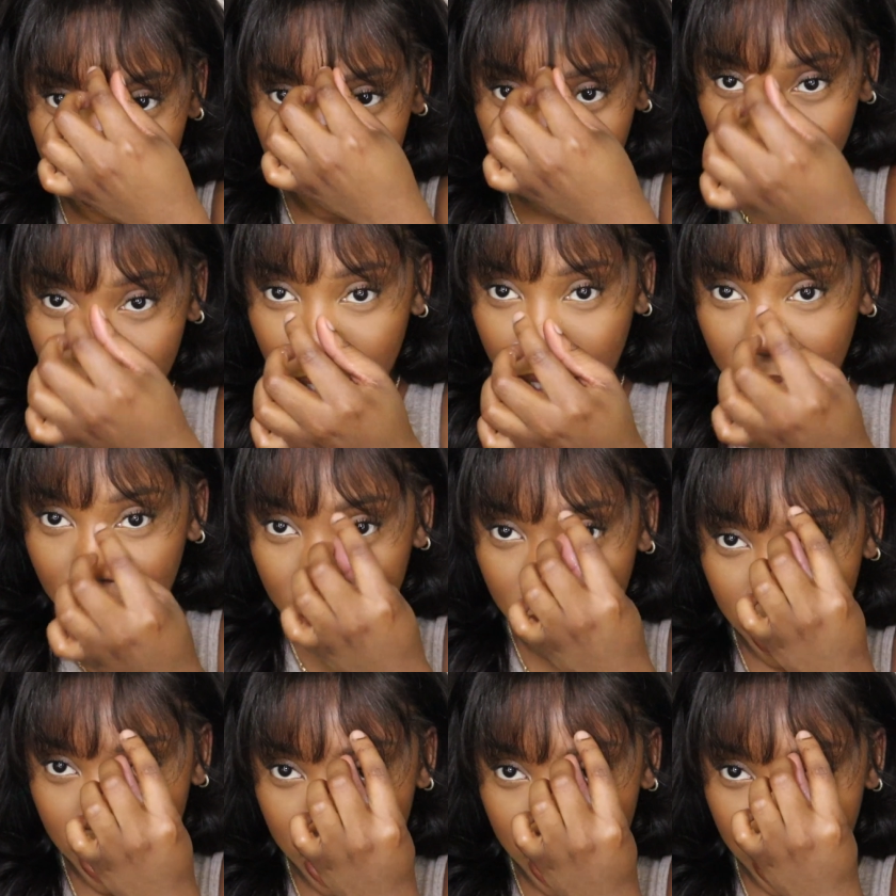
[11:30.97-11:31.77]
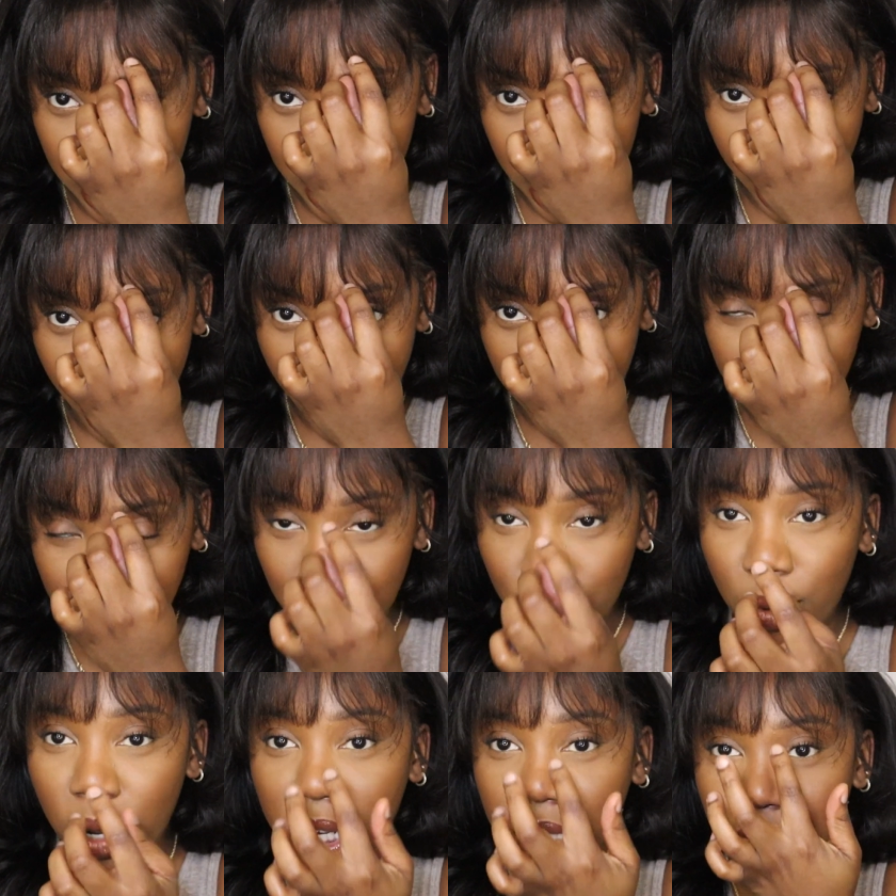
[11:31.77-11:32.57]
fucking
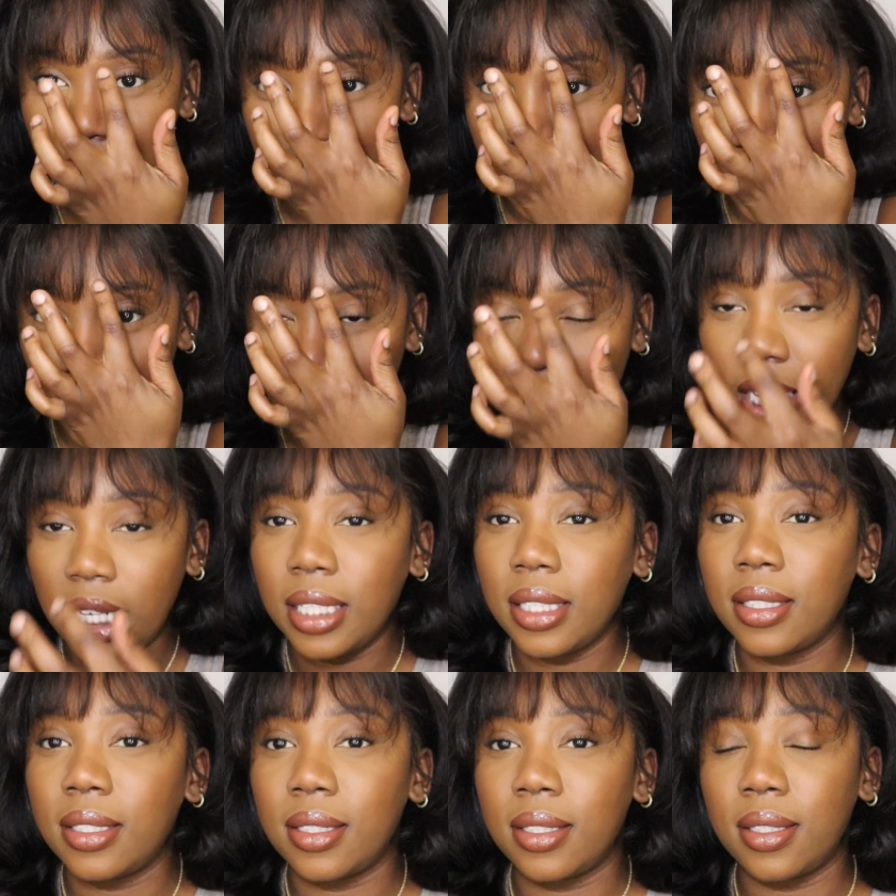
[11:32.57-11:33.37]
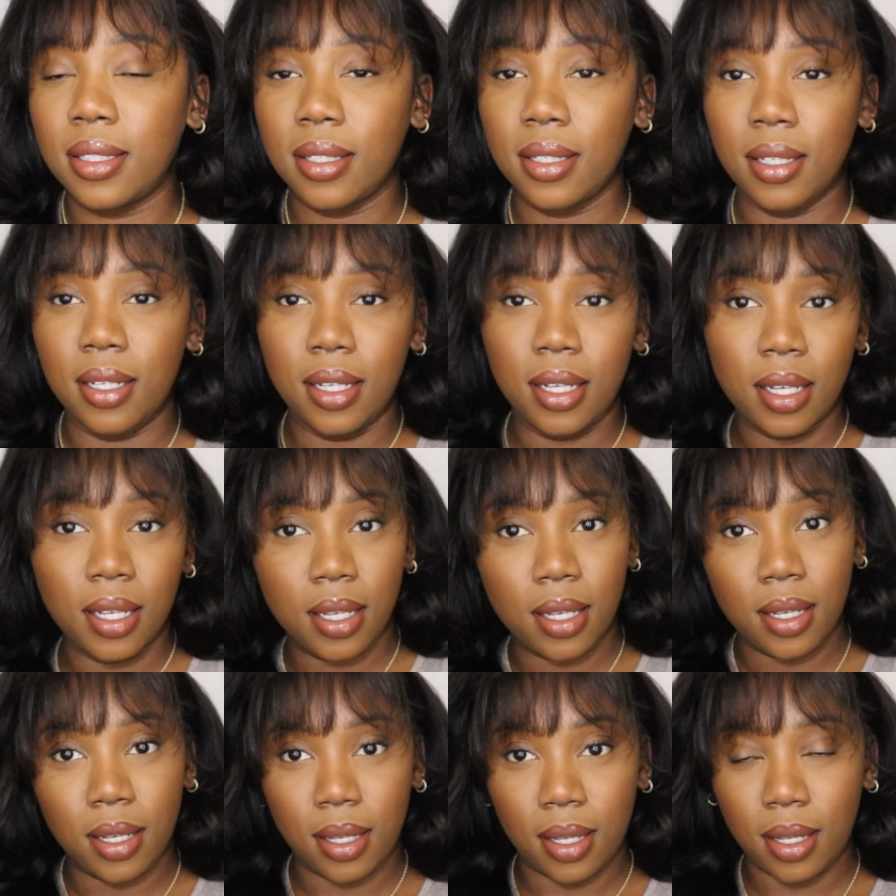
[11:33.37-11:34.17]
acid wash jeans
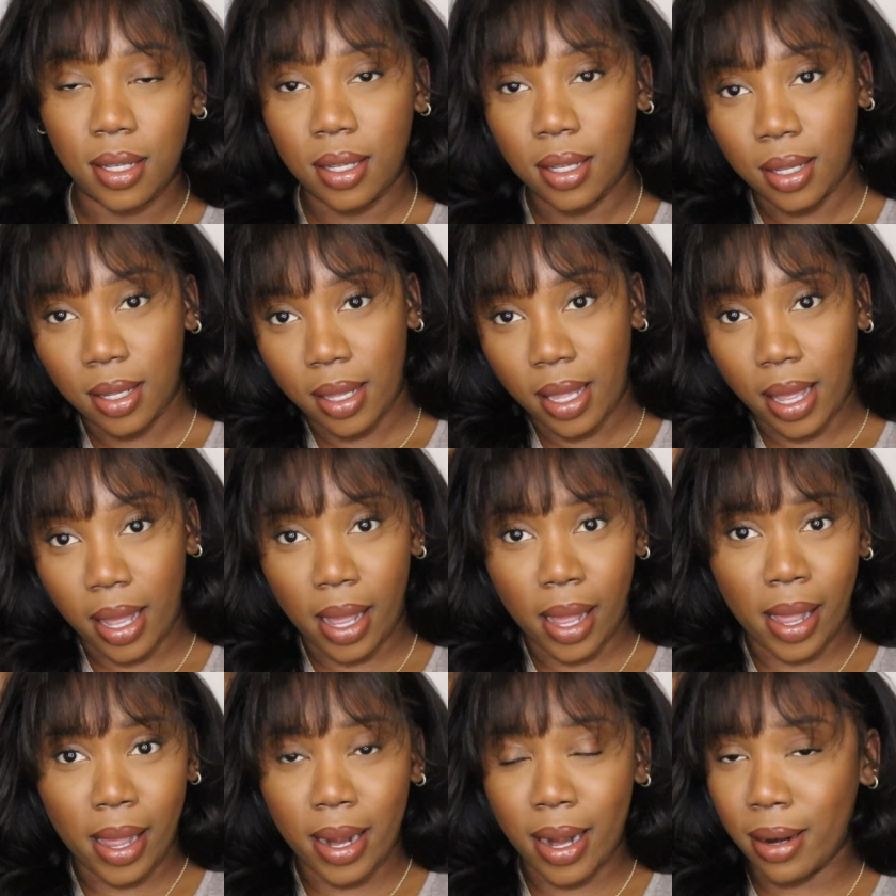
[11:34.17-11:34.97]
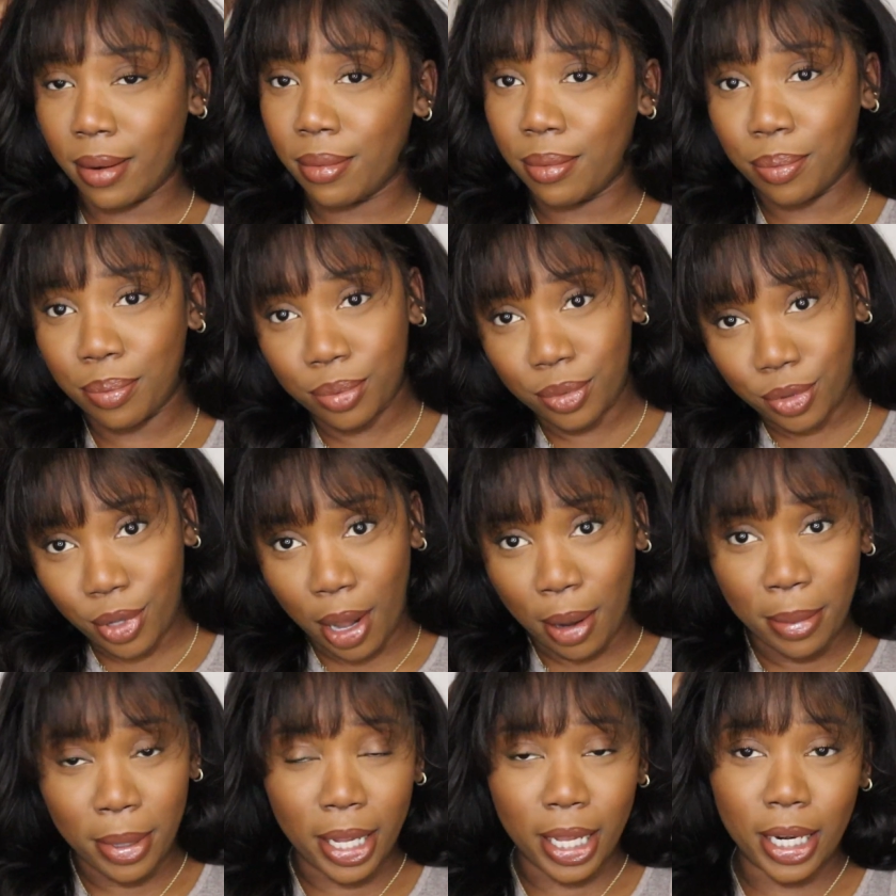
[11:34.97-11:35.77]
and
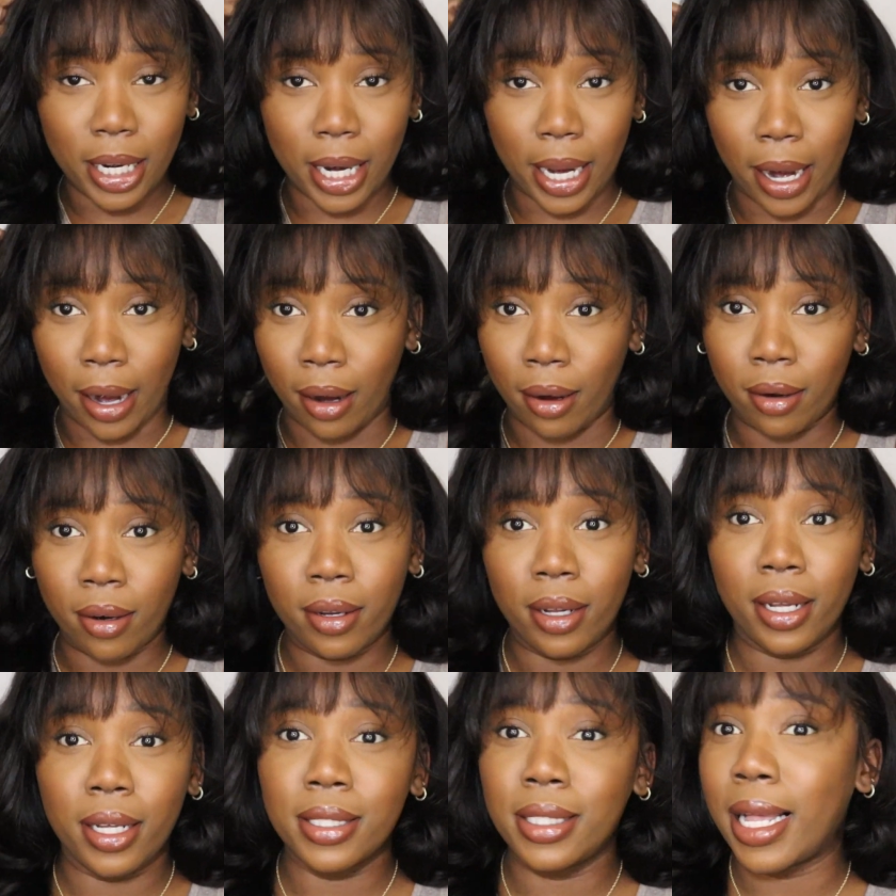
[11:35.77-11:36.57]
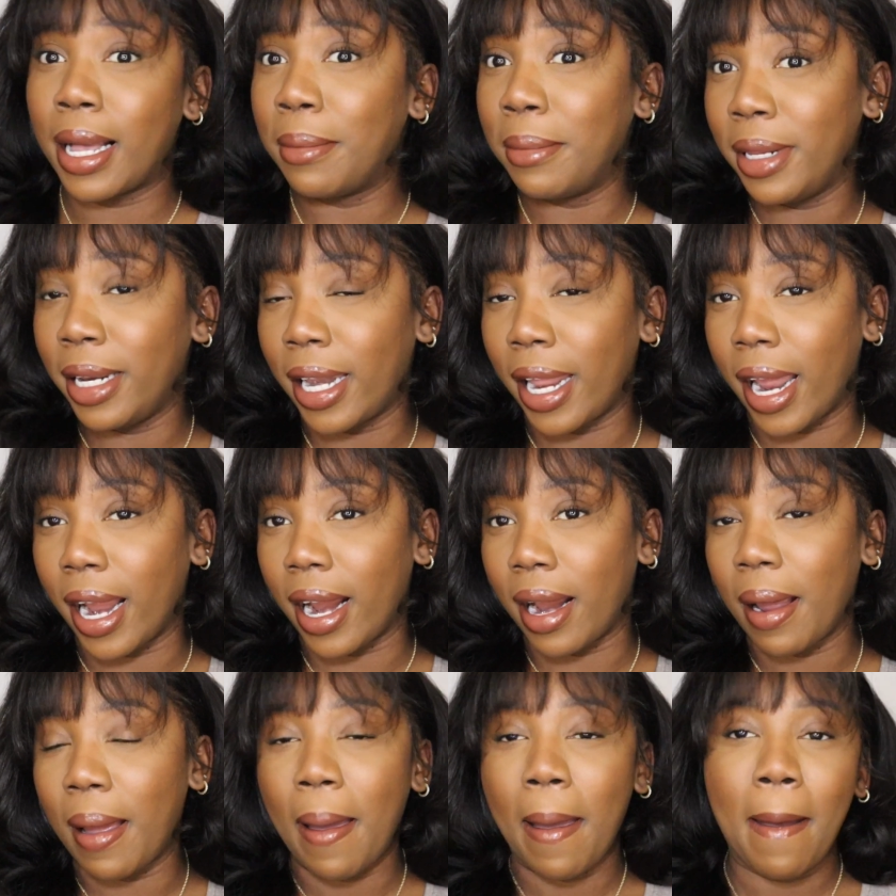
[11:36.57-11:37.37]
throw me in there, because I'm in there.